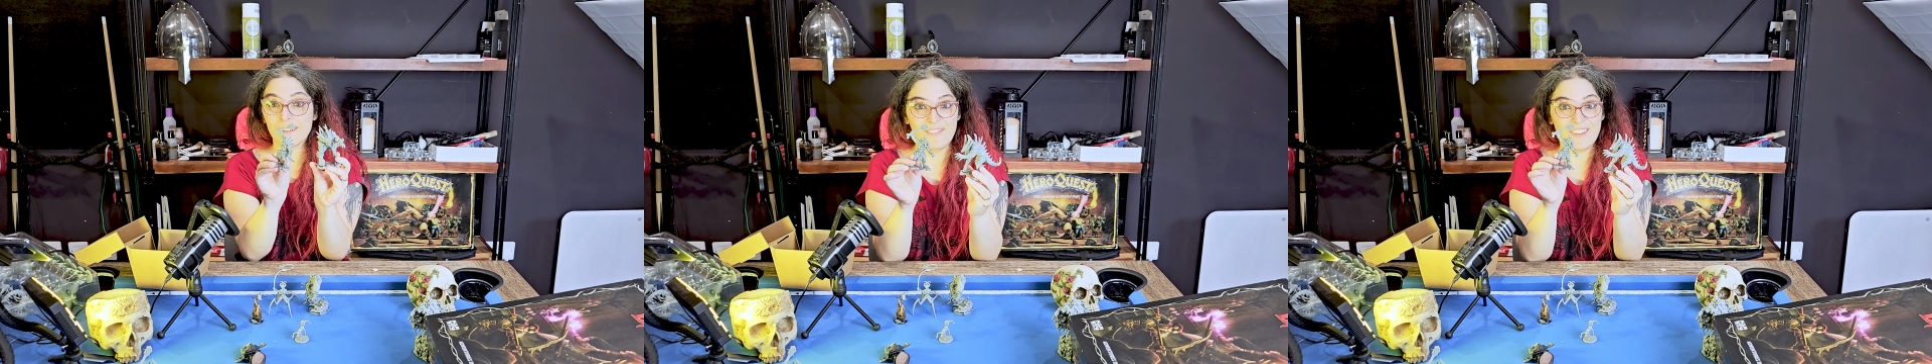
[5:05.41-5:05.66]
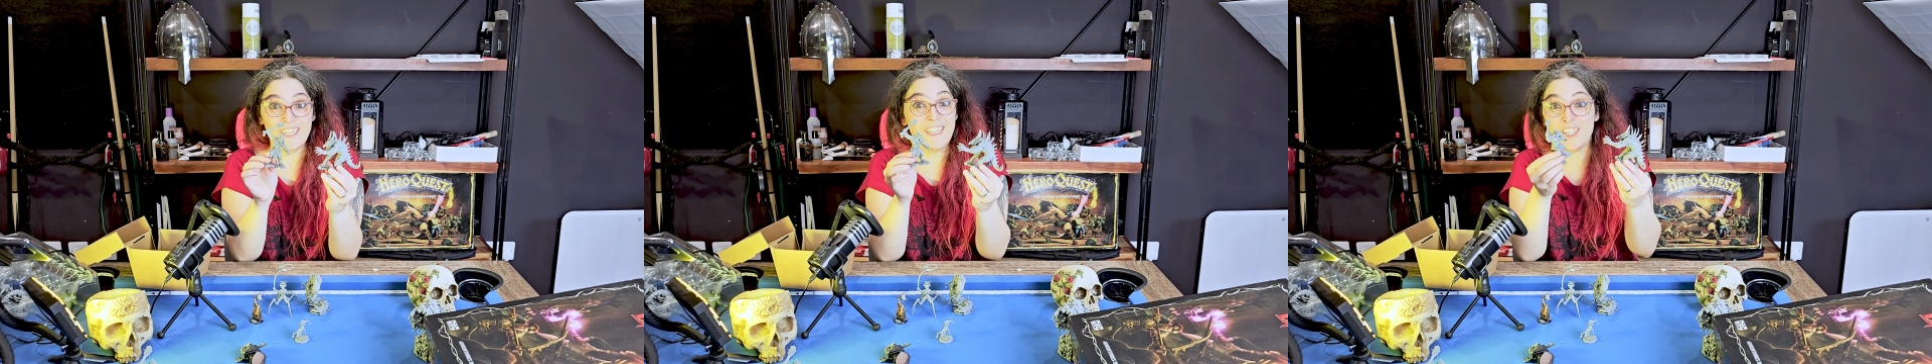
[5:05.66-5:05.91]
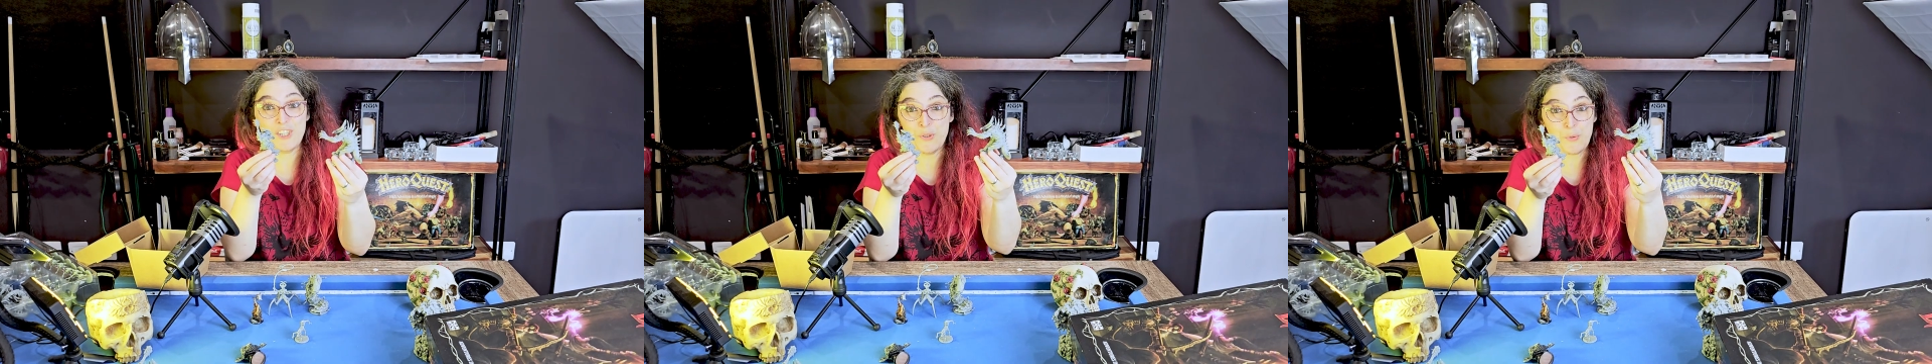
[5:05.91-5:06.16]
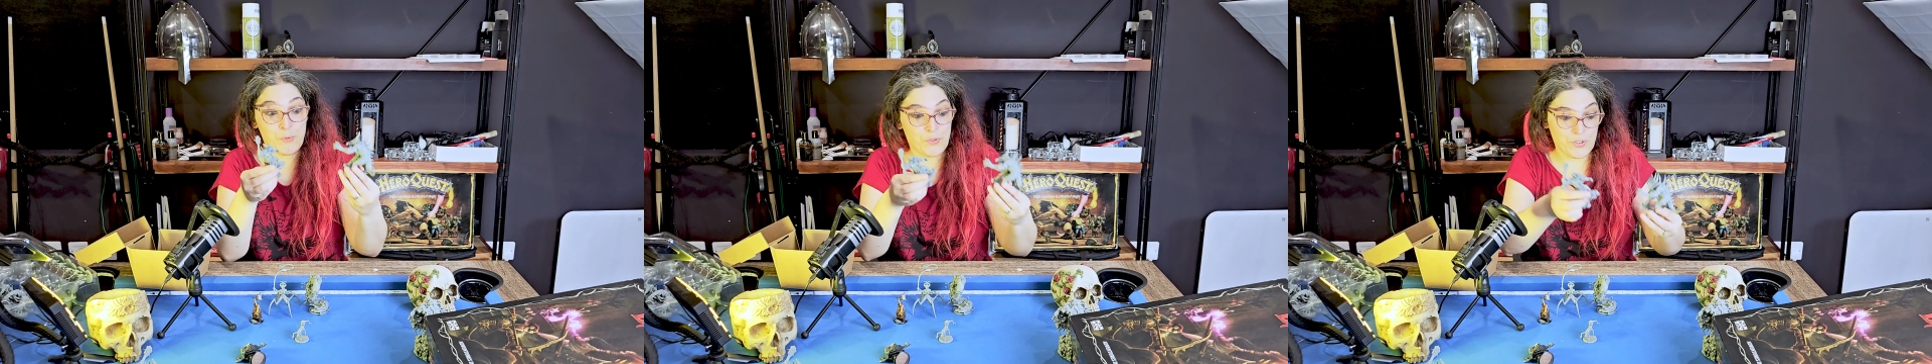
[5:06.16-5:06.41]
They're
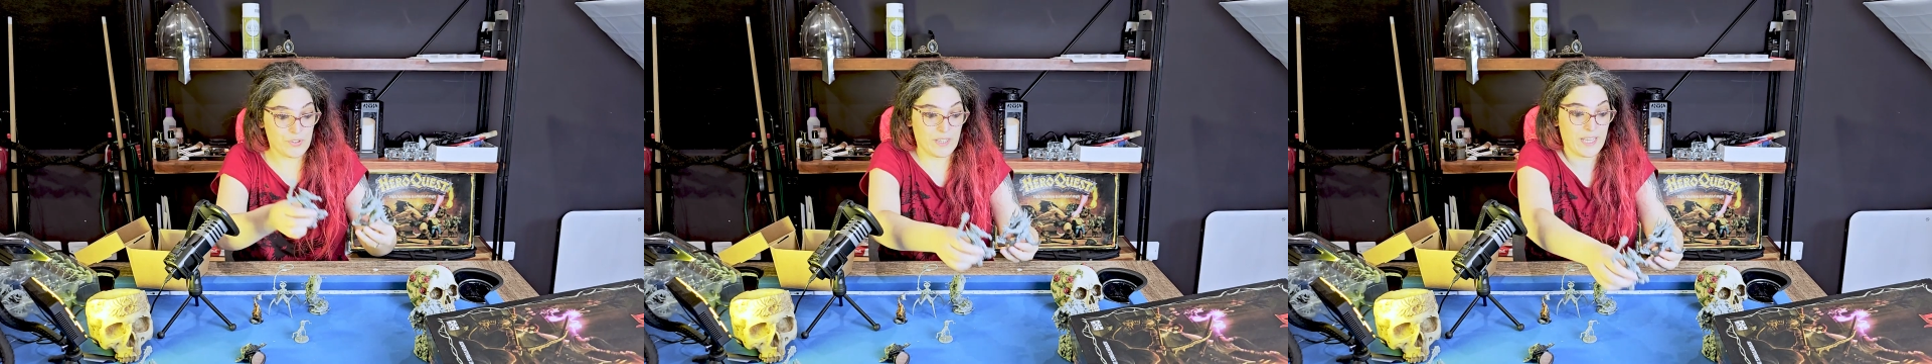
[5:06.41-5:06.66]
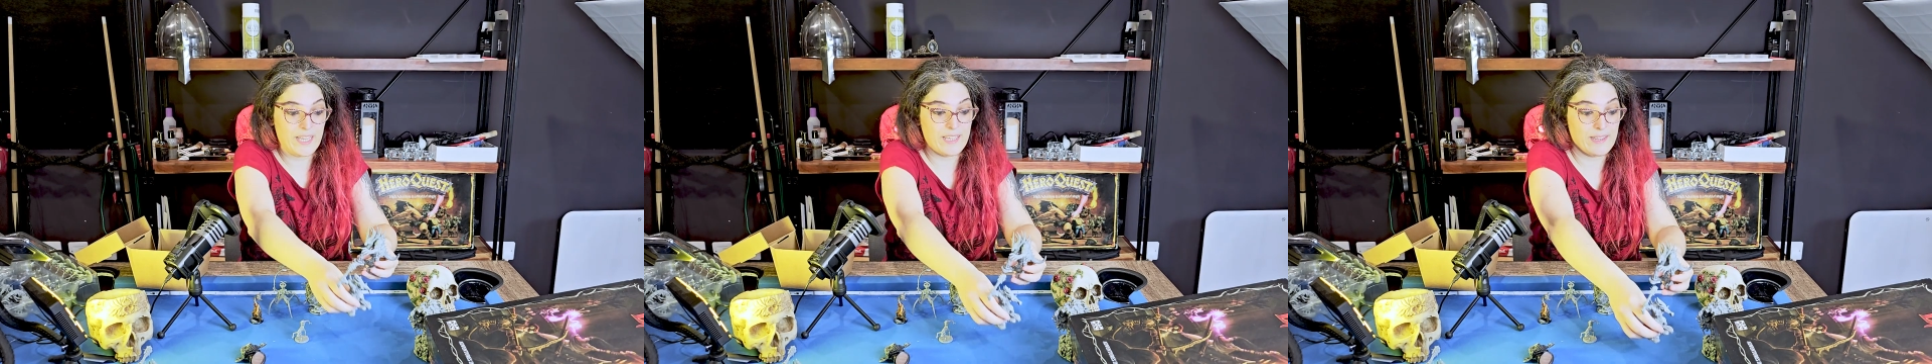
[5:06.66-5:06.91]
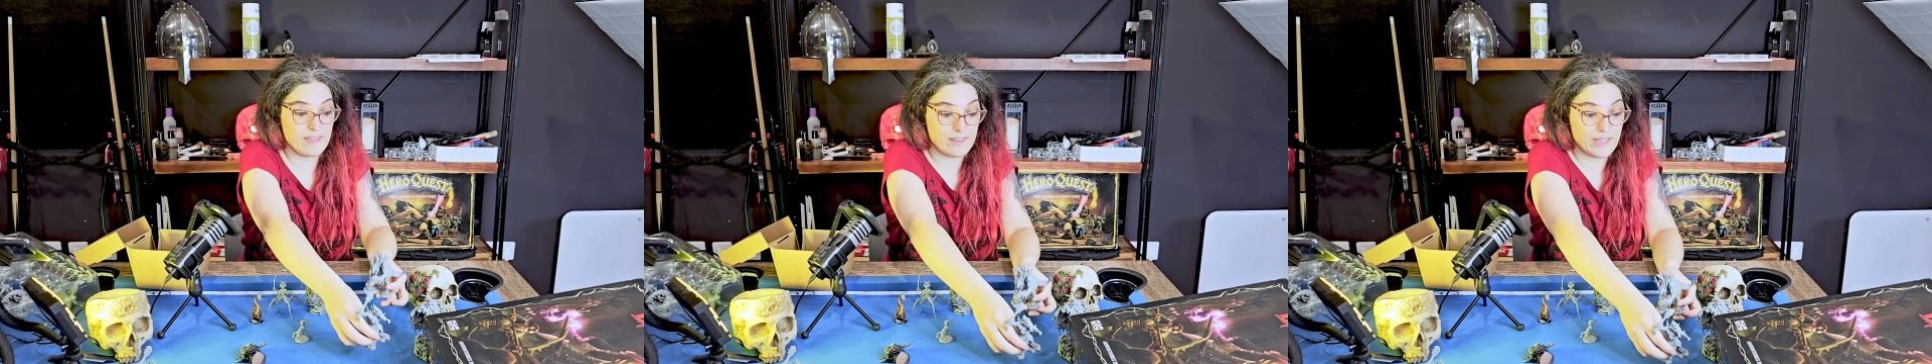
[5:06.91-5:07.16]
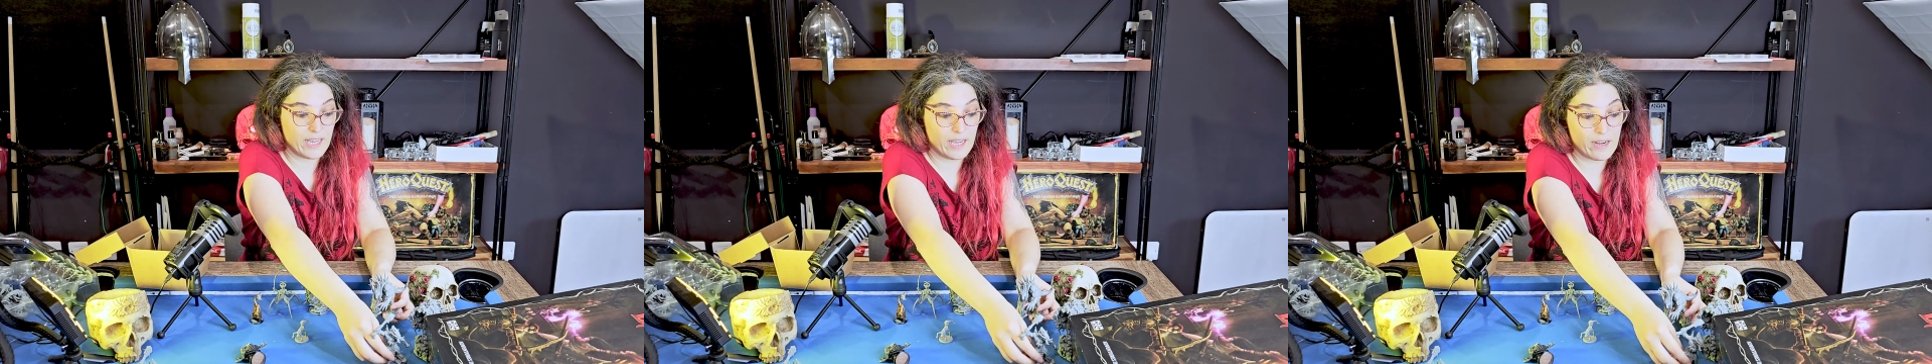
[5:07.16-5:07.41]
huge, and
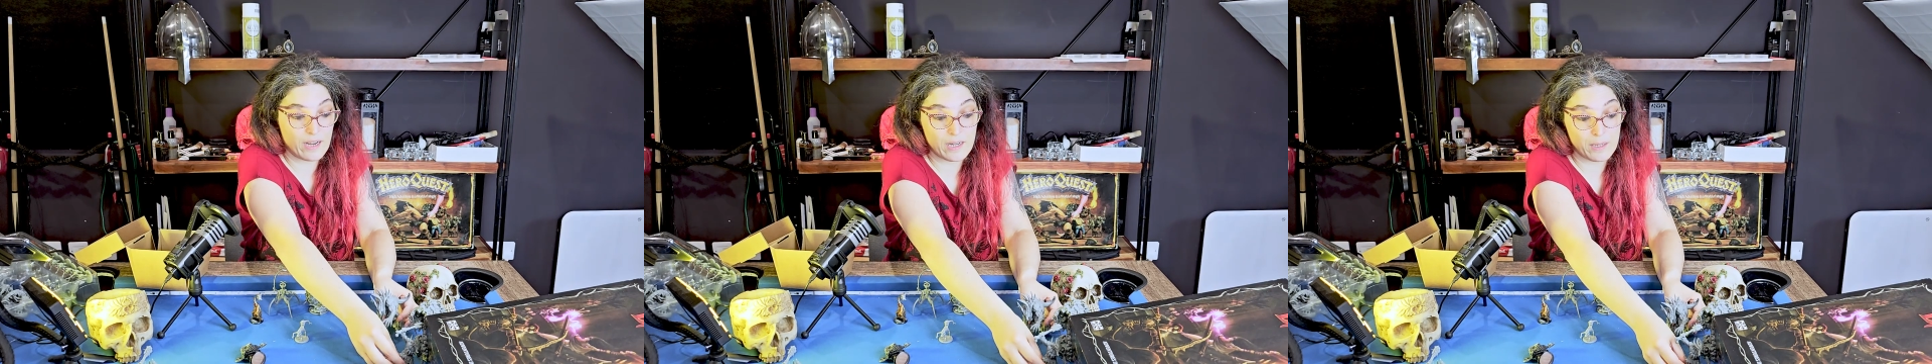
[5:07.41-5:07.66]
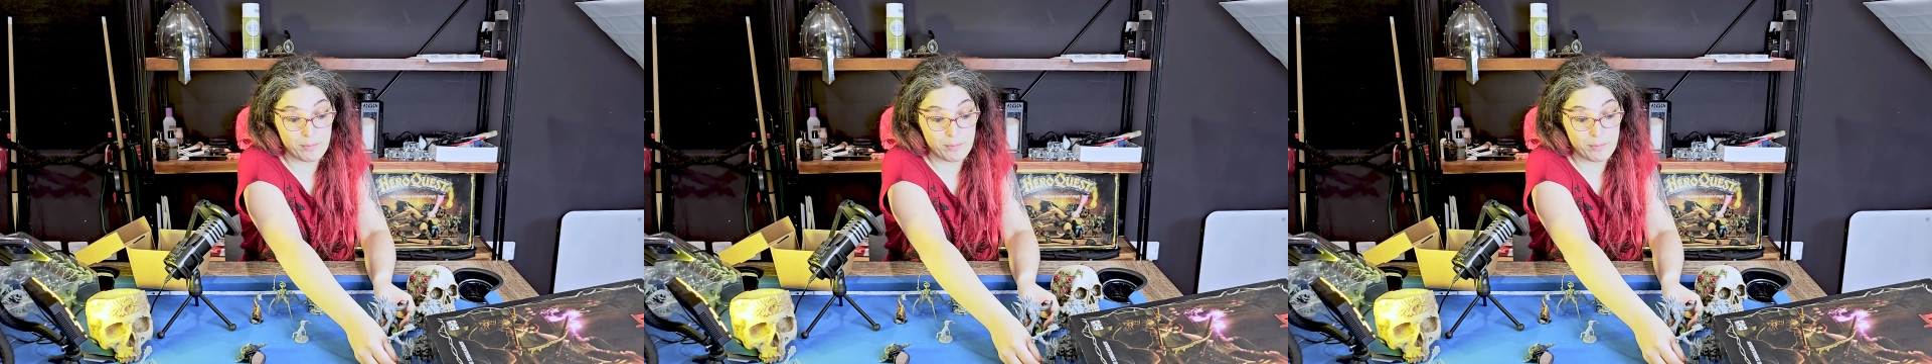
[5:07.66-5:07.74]
they are